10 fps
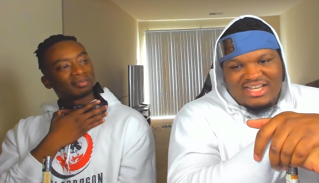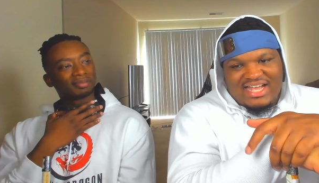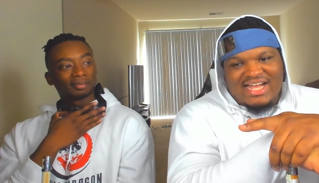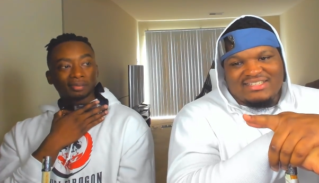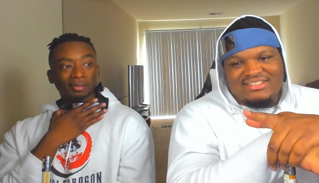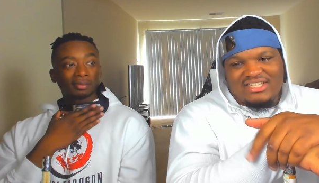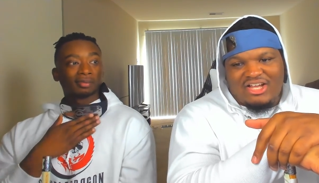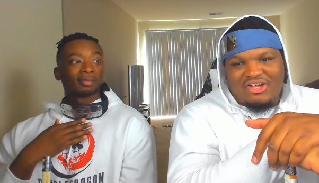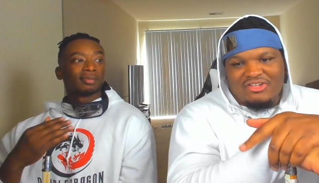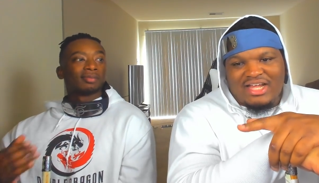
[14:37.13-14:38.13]
Speaker 1: I
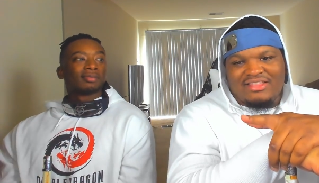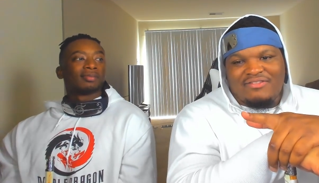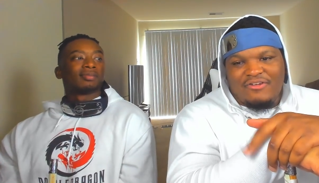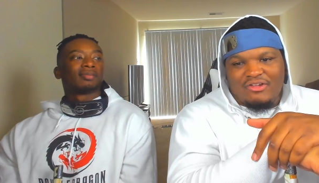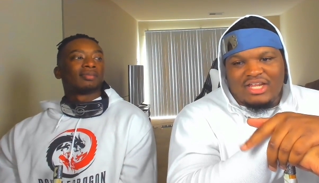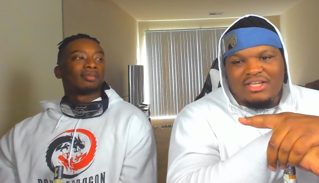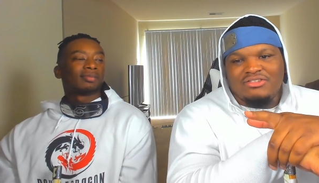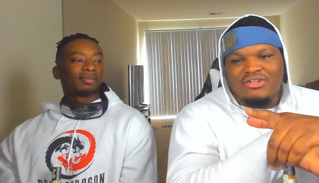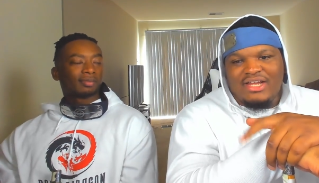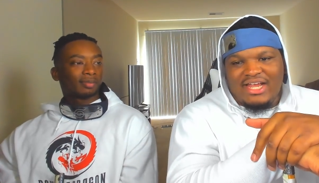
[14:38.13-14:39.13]
saw. I felt like
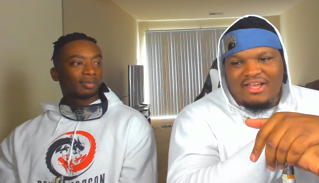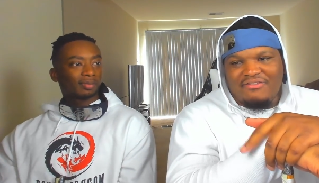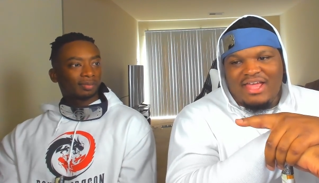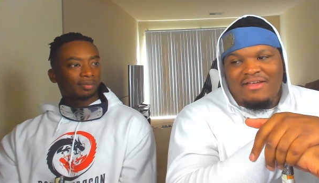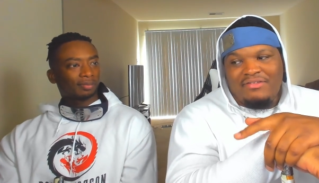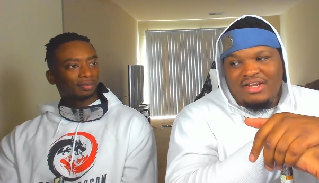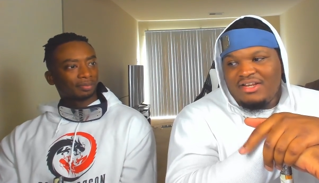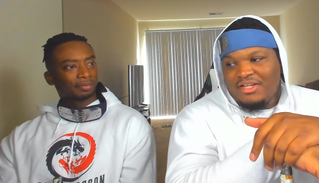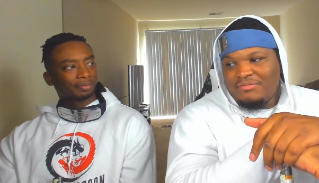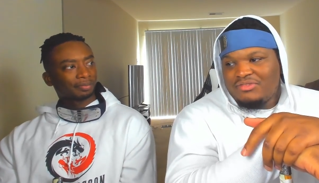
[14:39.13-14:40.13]
he's gonna have have it
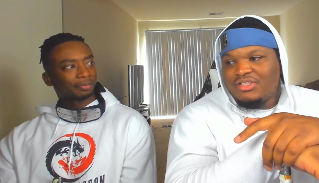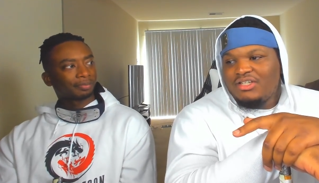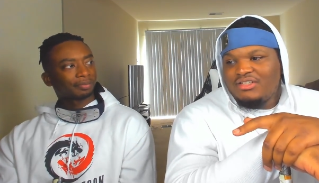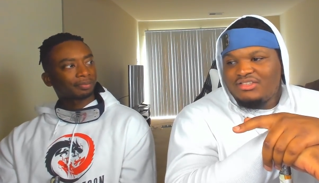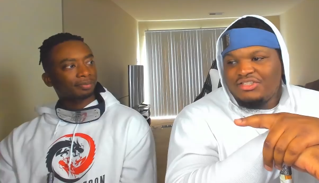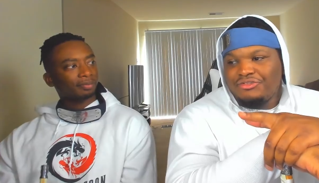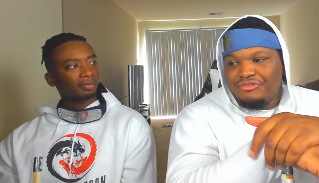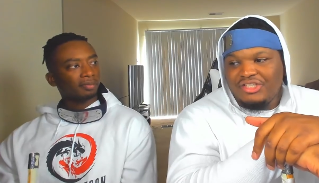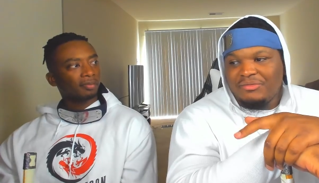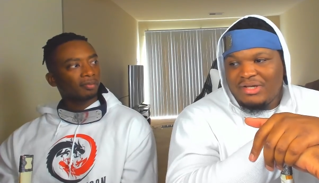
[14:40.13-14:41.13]
in him to to
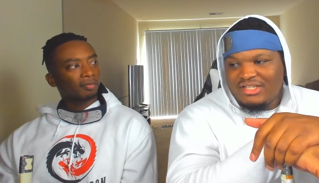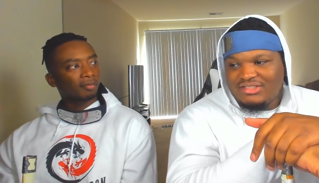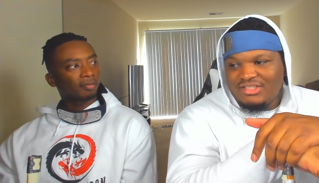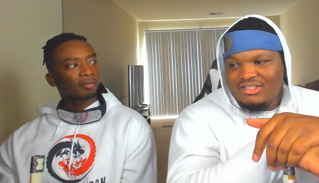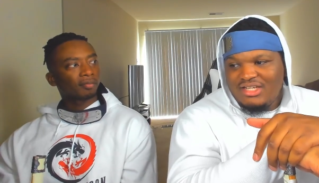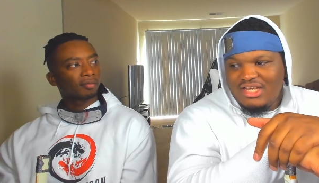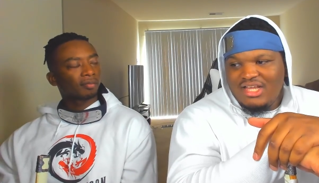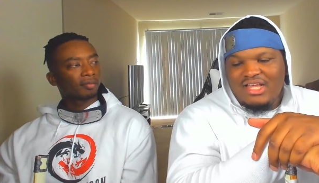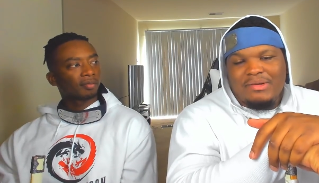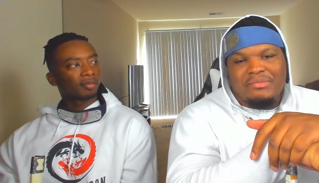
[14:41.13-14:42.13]
defeat the monster,
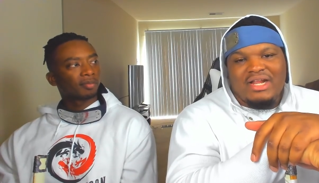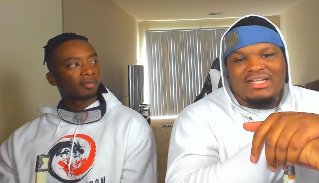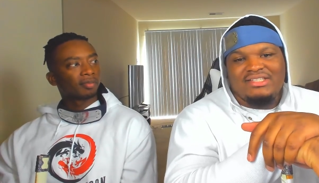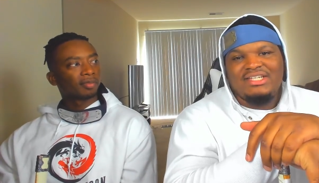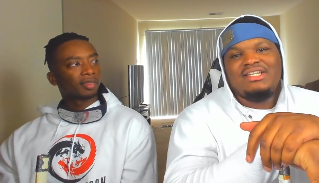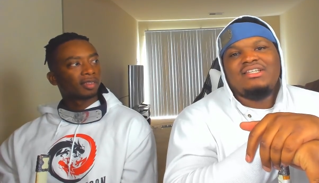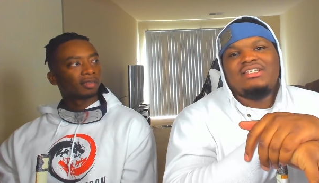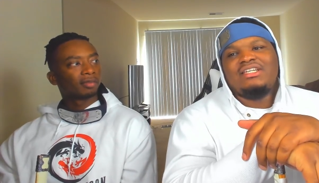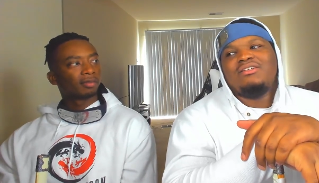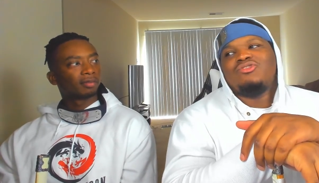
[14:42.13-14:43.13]
but I didn't
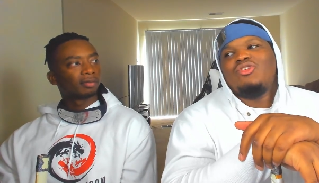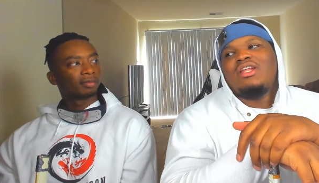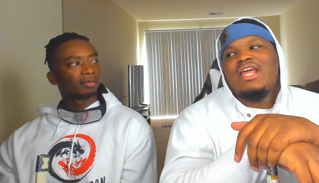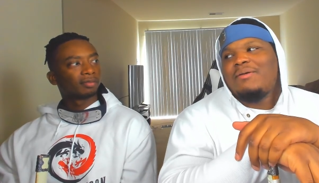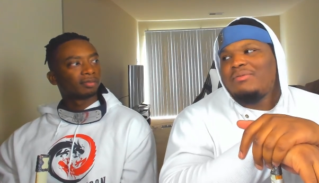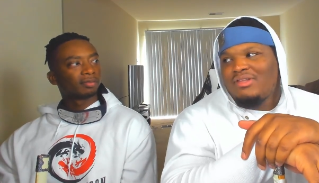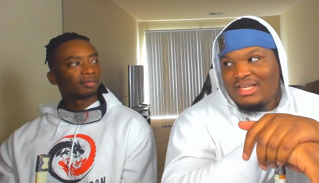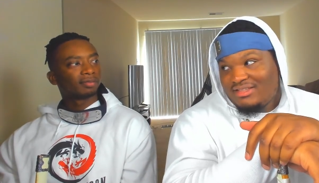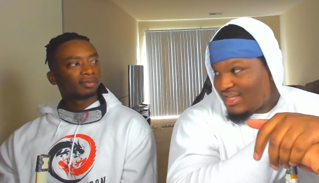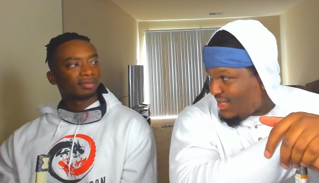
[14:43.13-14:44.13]
think it was gonna happen
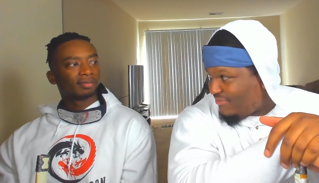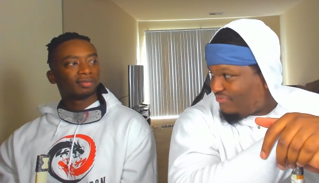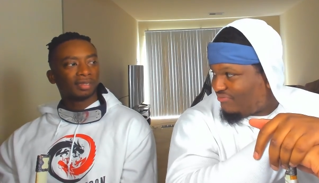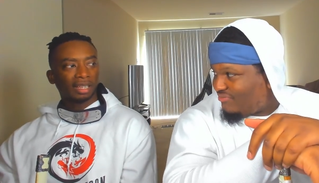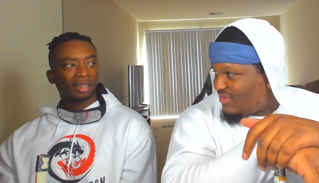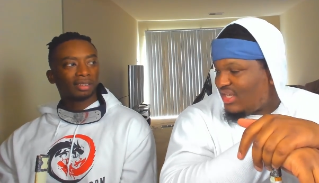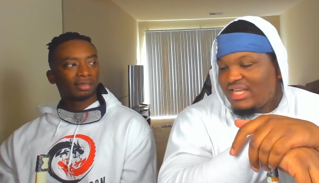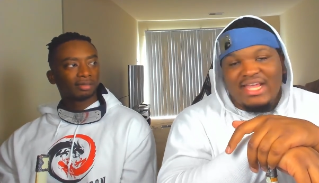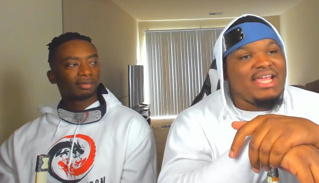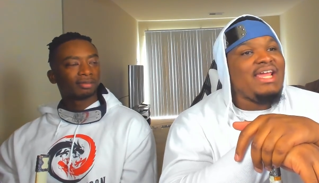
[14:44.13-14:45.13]
like that. Yeah.
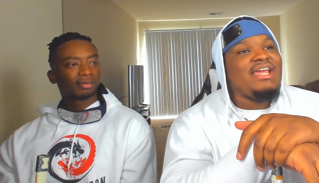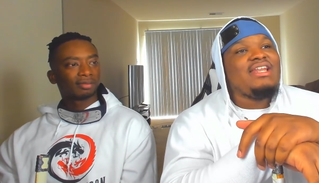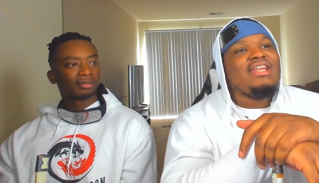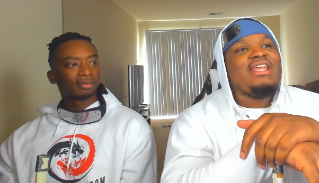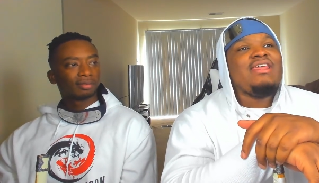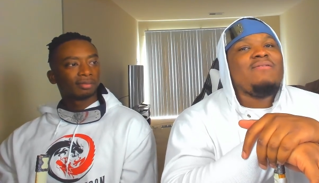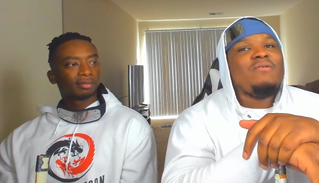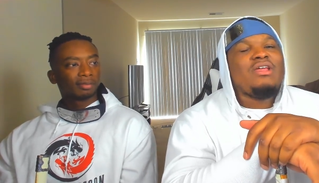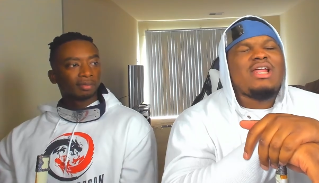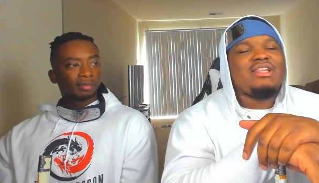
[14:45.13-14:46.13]
And
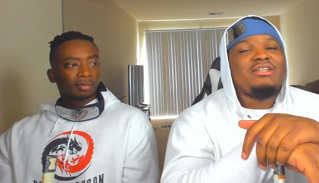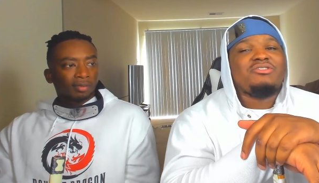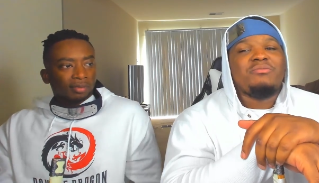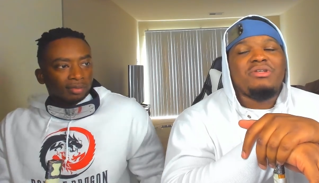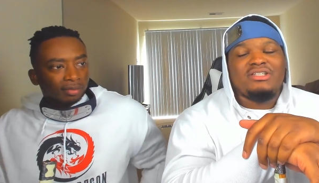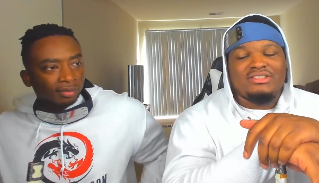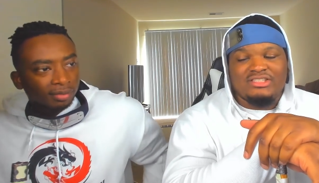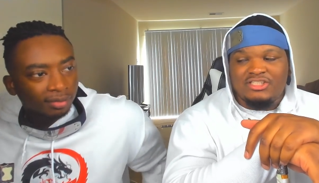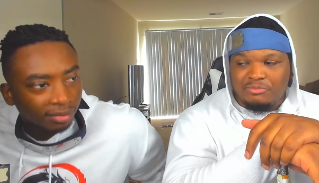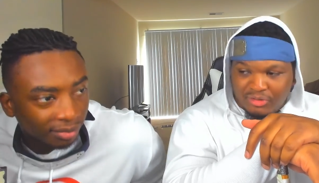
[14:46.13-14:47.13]
it I didn't think it was gonna be as
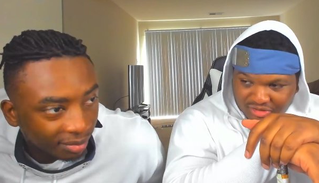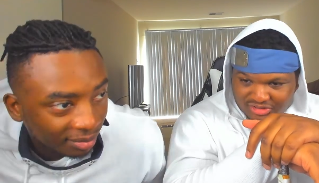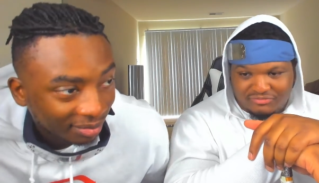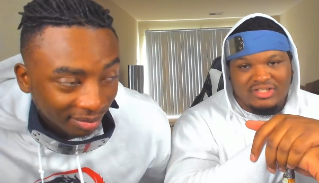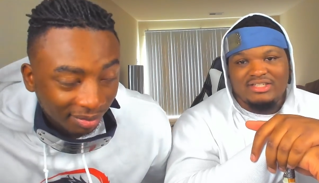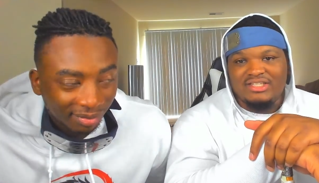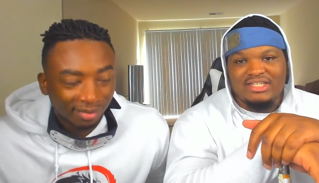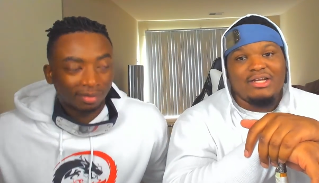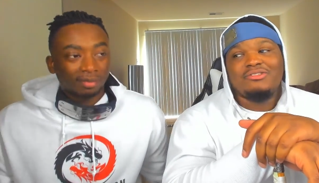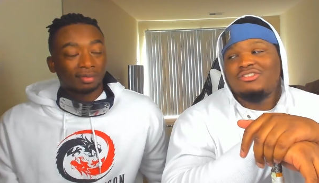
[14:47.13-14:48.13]
explosive like
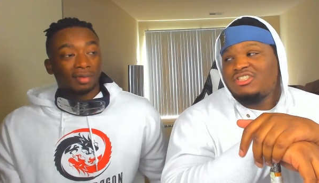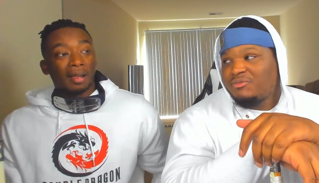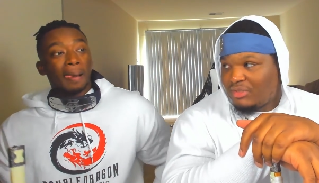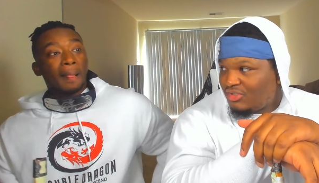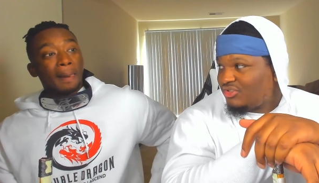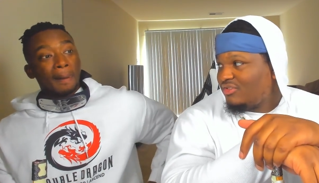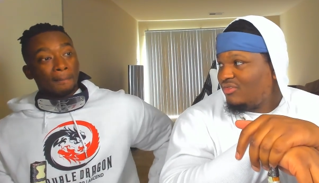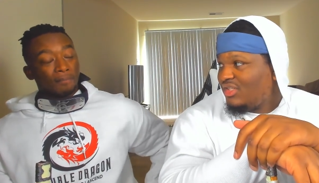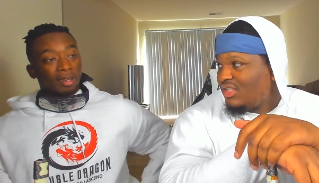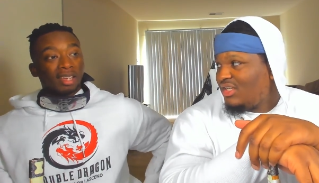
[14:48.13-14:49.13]
that. That was
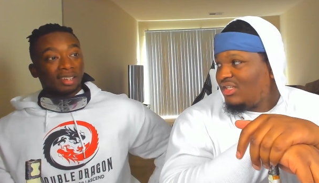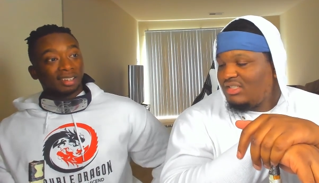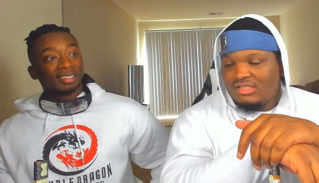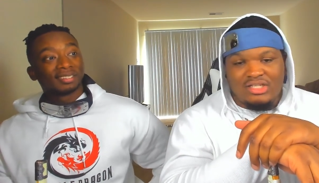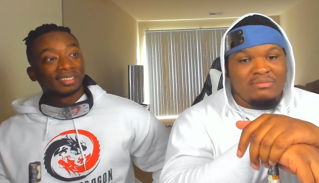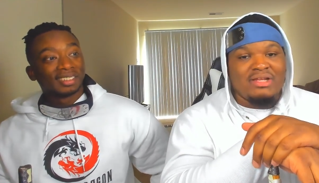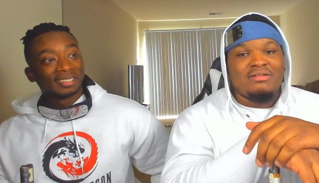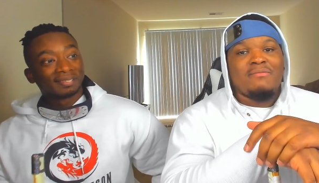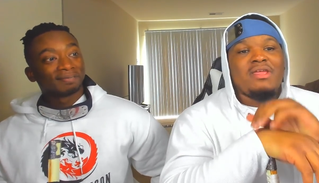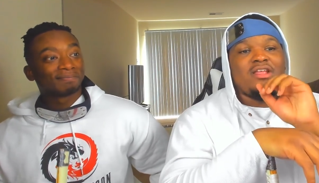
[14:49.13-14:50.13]
explosive. Man. The
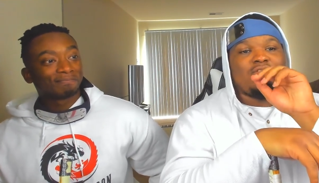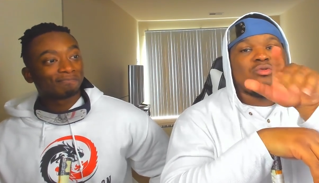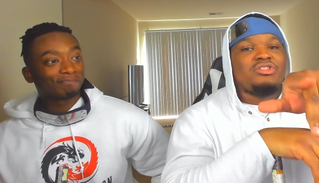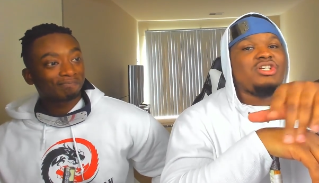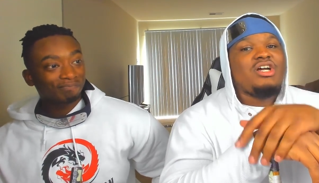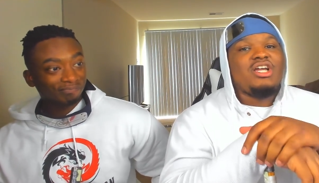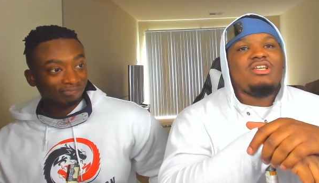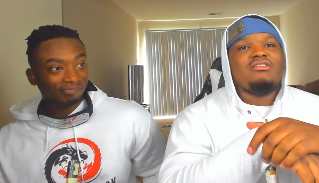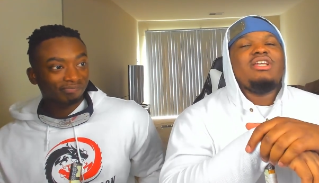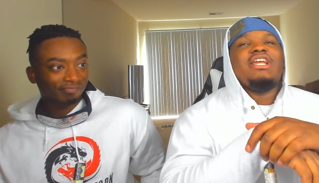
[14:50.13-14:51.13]
man, the man through the tongue,
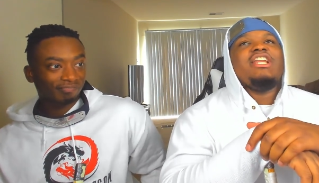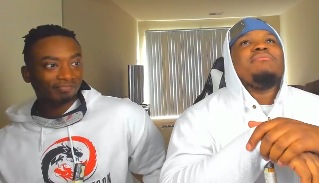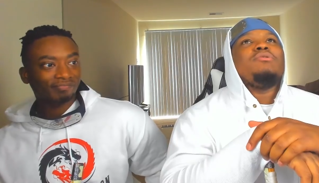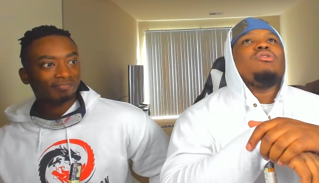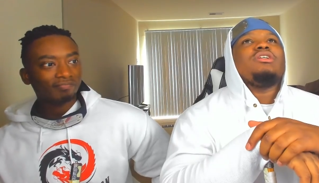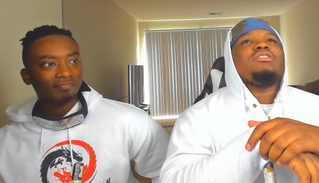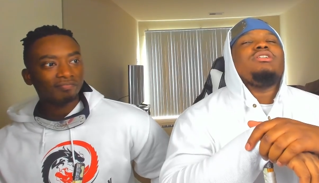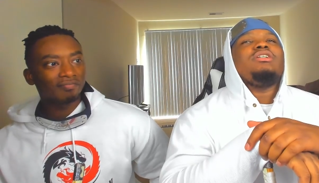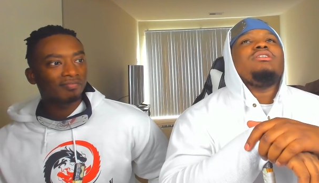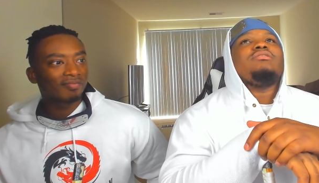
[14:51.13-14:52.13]
he he ain't even move like
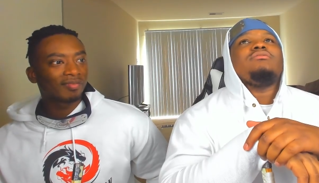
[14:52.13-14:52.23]
swing.